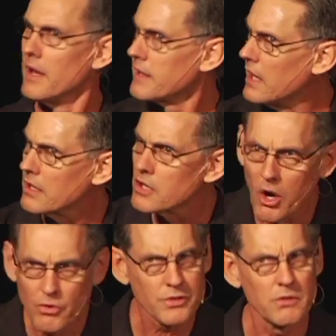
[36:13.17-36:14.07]
Can't
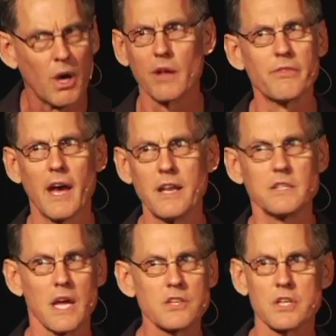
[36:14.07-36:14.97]
go through all of that.
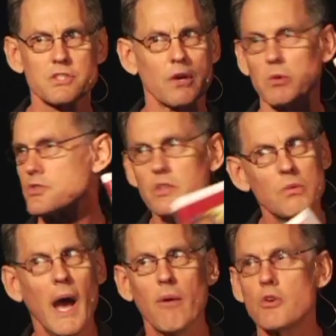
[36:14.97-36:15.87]
It takes us almost
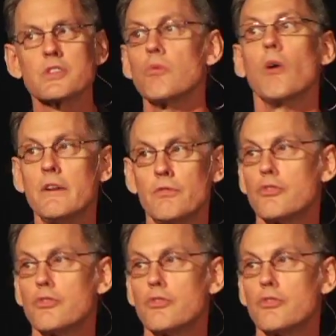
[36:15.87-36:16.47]
2 hours to run